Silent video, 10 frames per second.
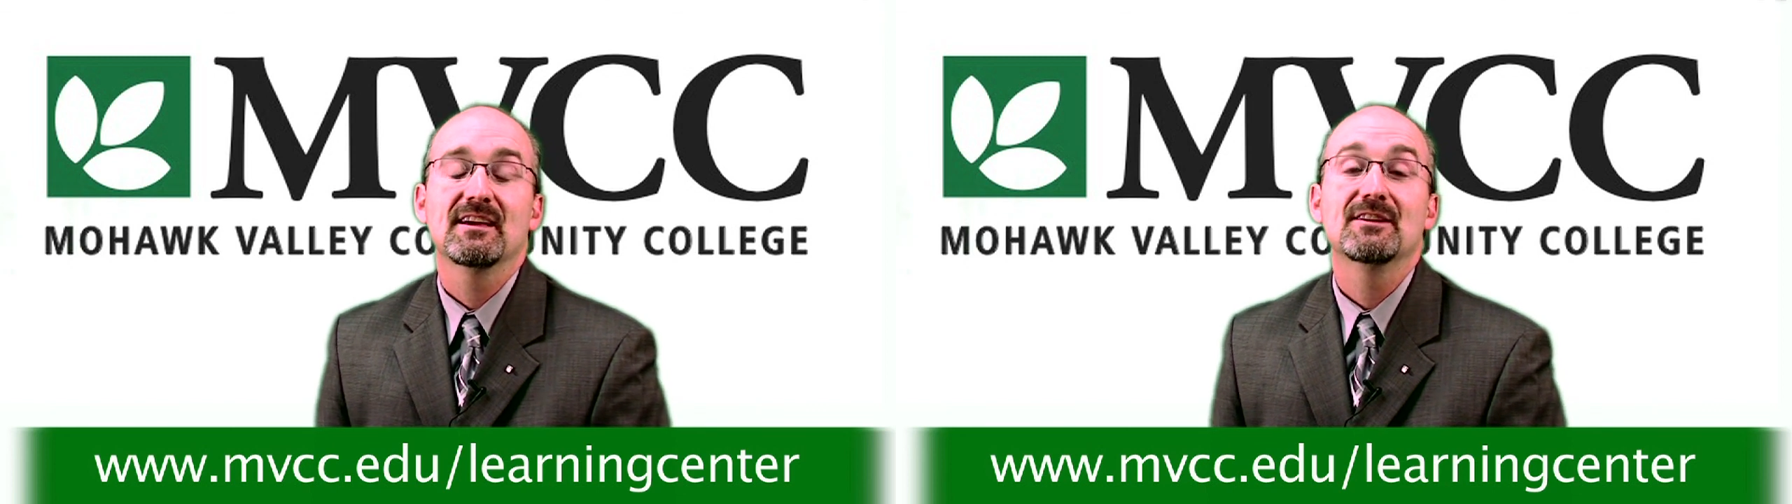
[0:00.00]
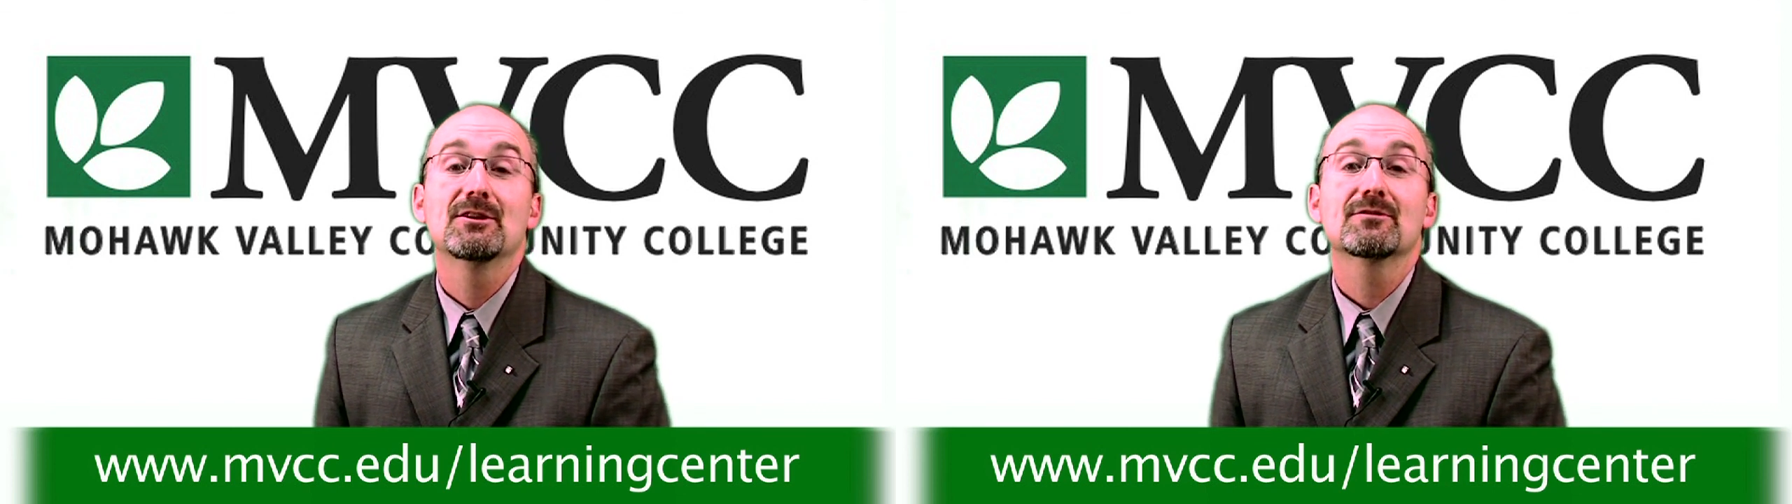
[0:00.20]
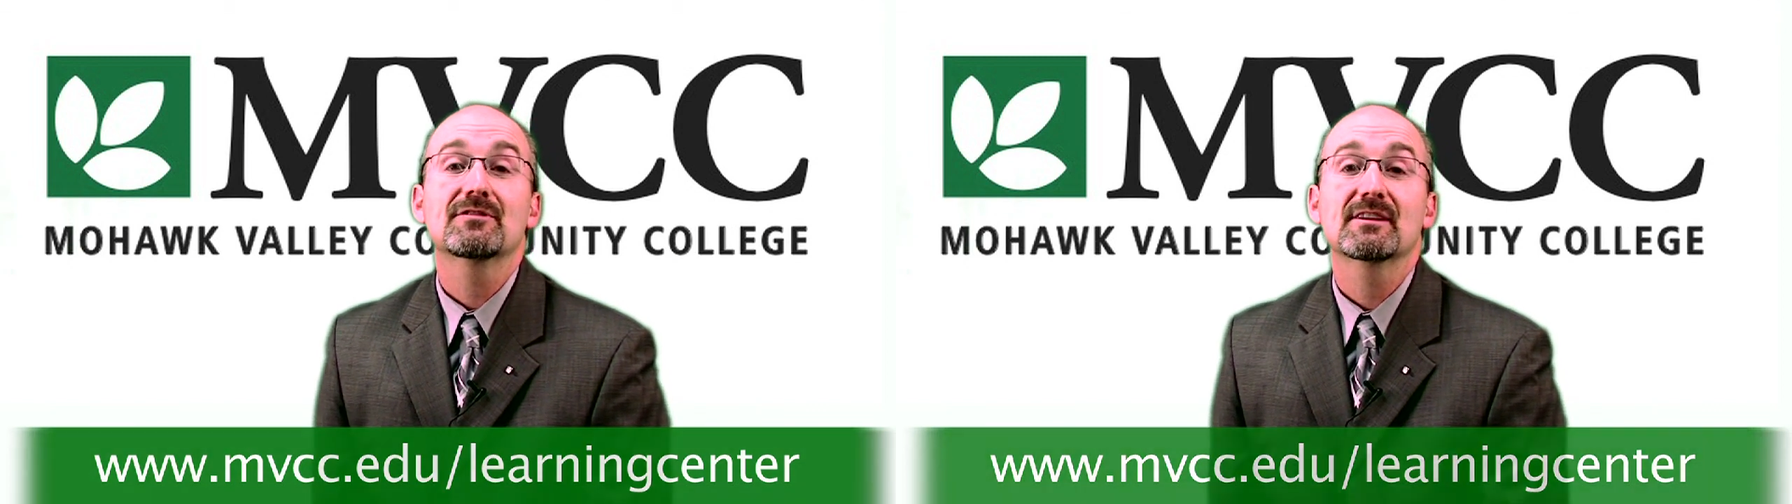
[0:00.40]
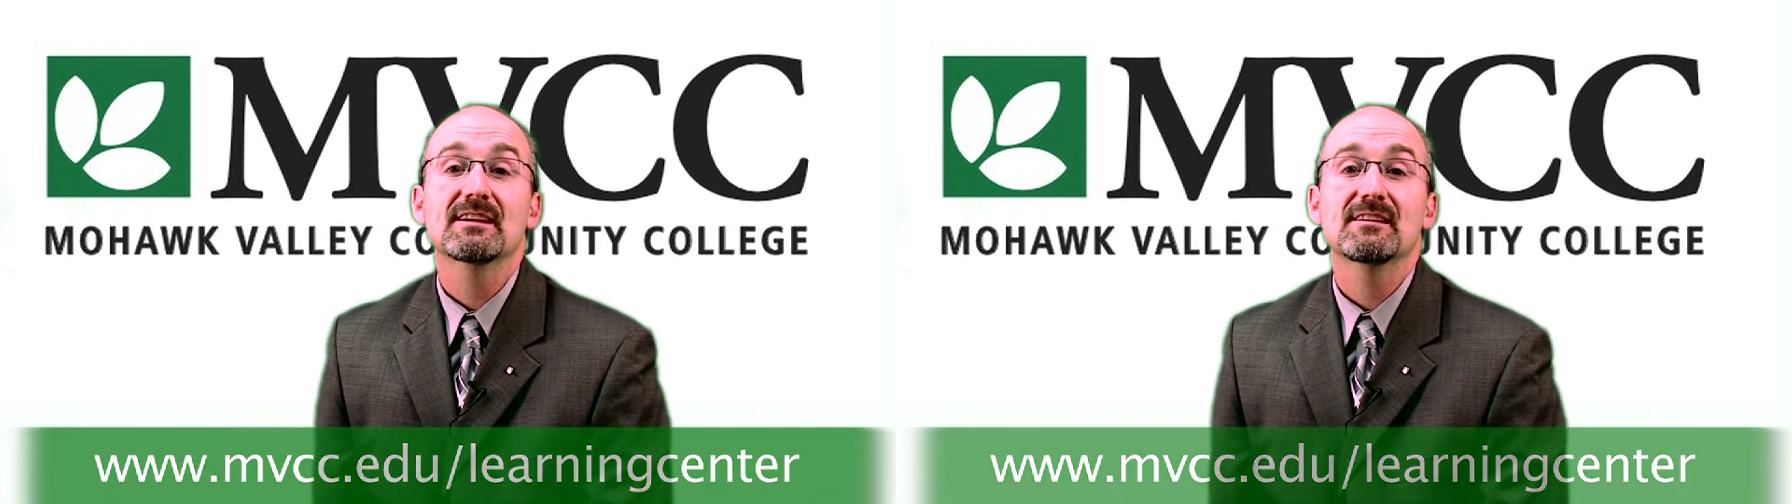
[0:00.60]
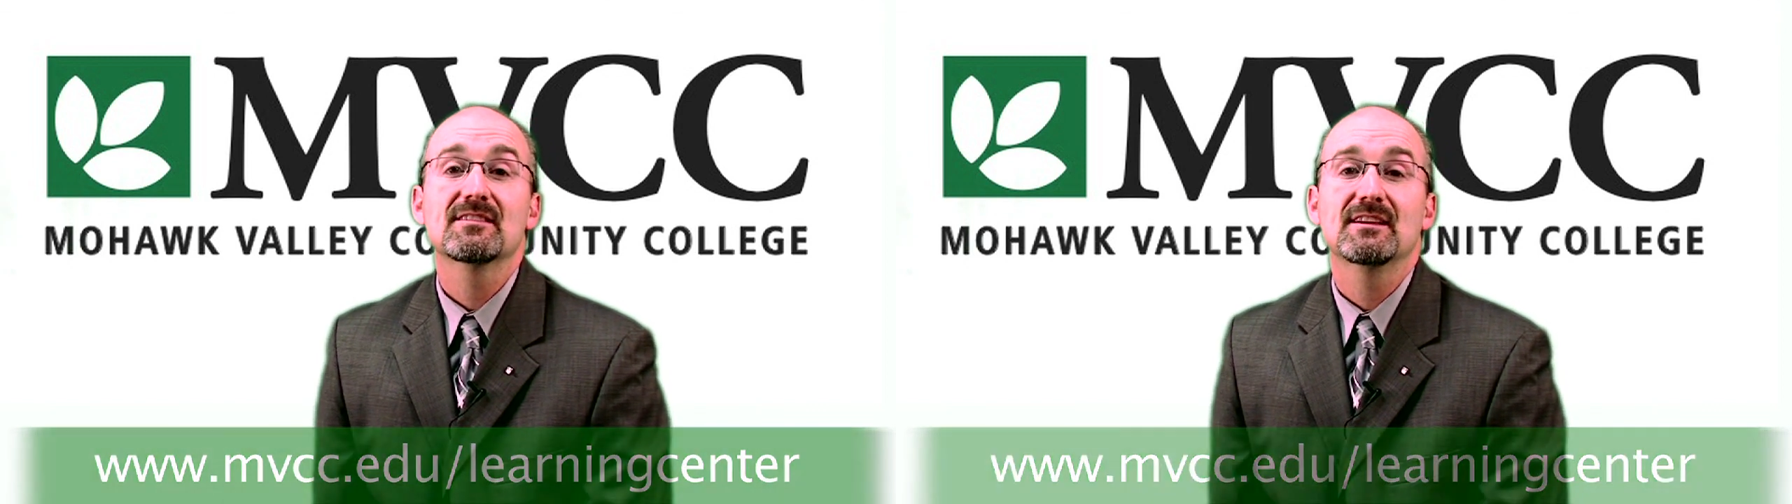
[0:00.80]
And don't
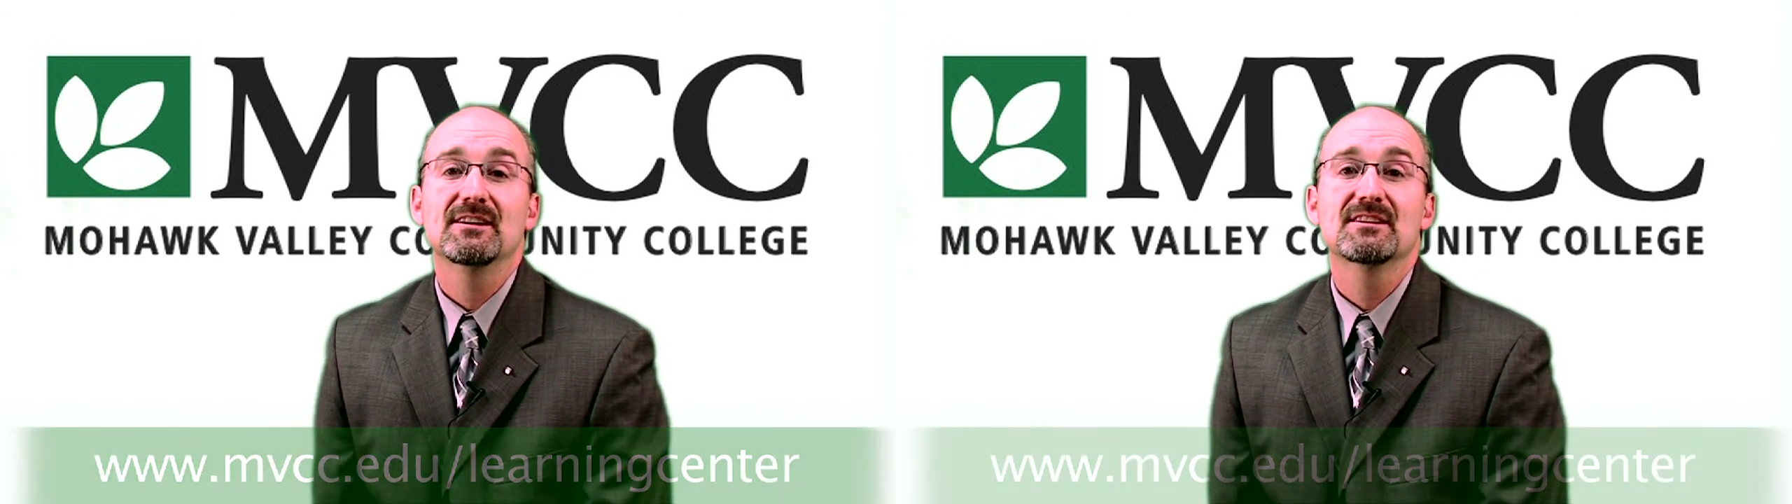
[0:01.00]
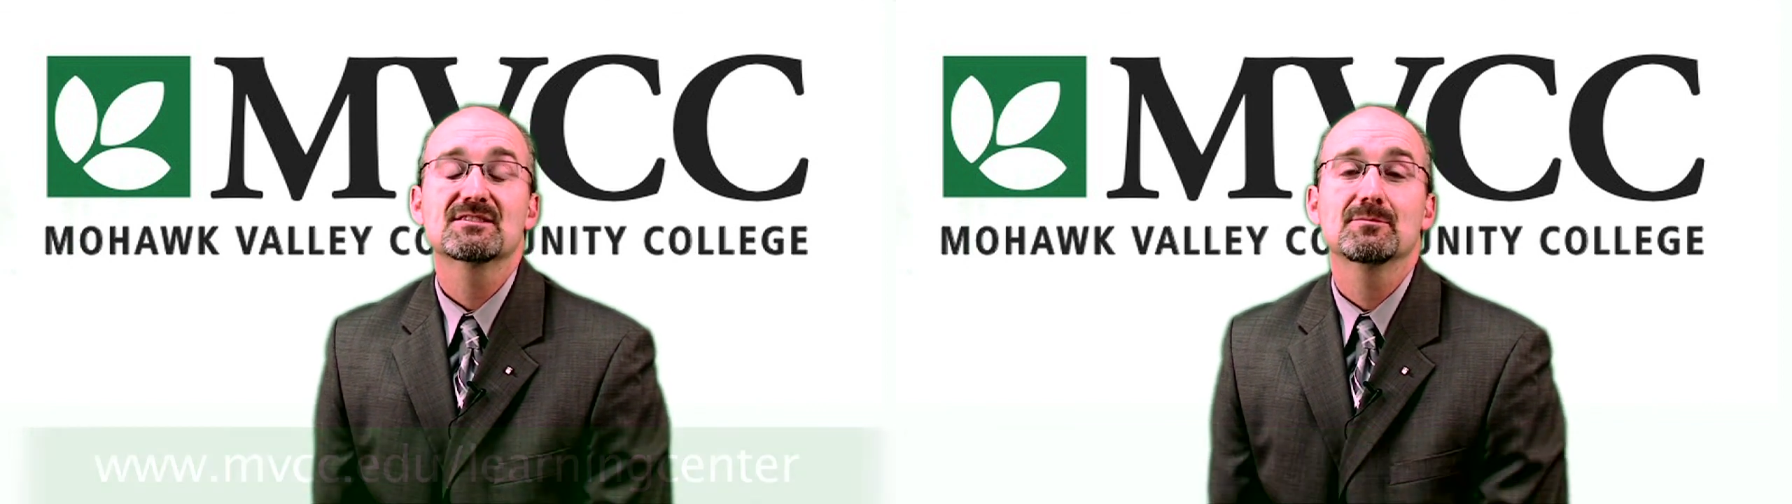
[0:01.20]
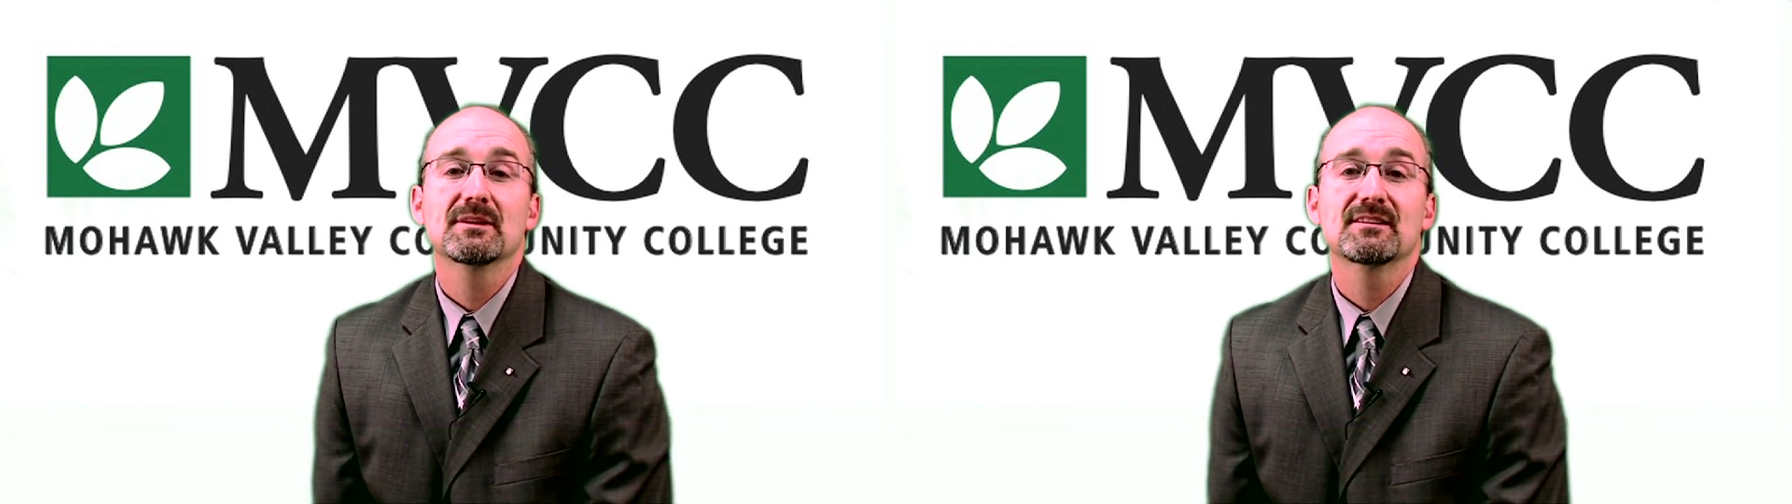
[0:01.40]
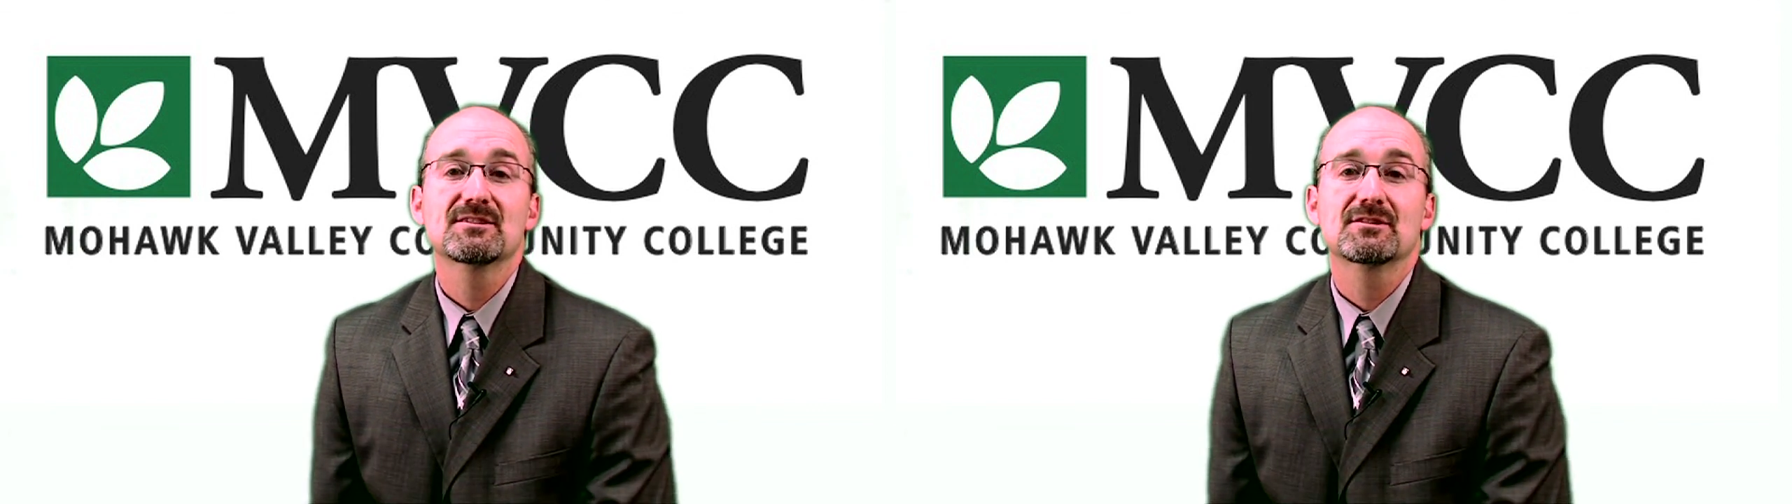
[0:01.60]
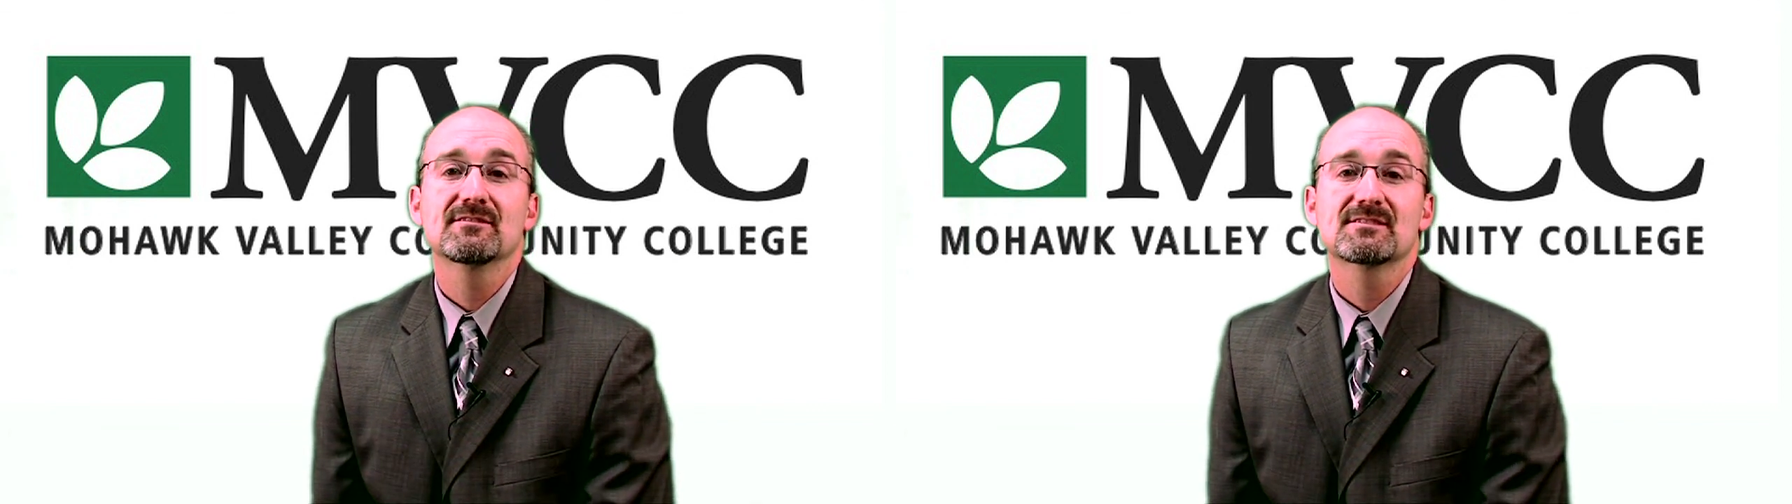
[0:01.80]
forget that our Disability
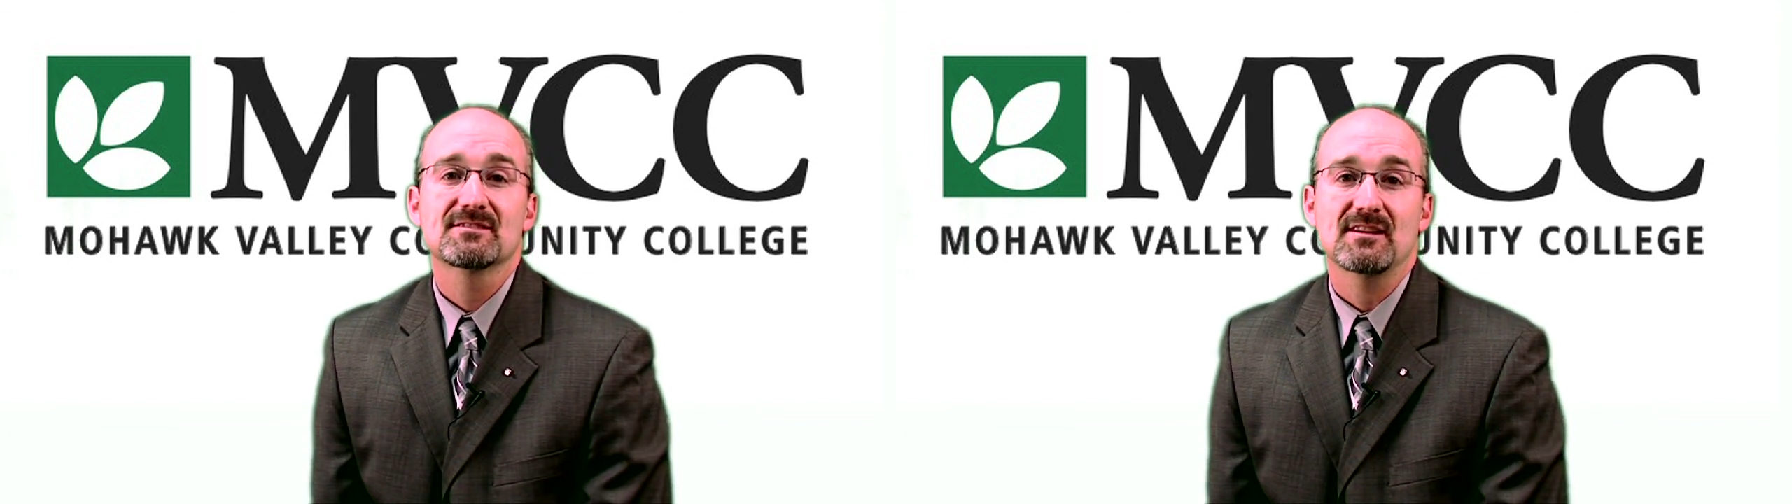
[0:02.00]
Services